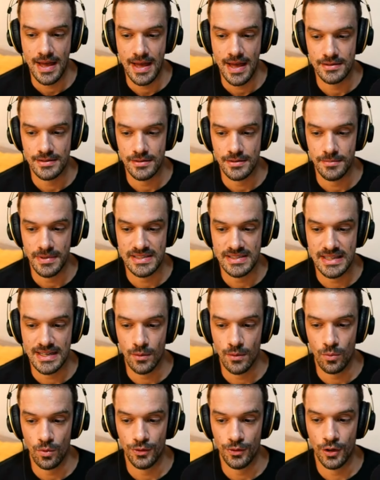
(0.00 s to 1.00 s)
and
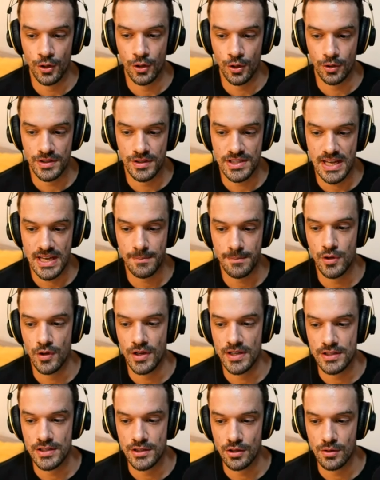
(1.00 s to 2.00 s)
basically the concept, the
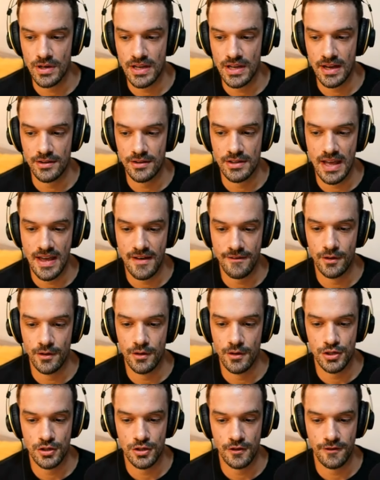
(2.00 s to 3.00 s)
history, and the
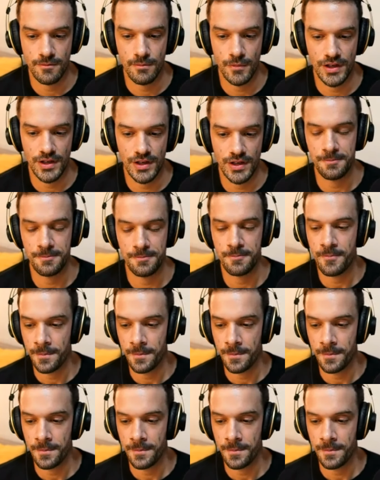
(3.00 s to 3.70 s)
evolution of money.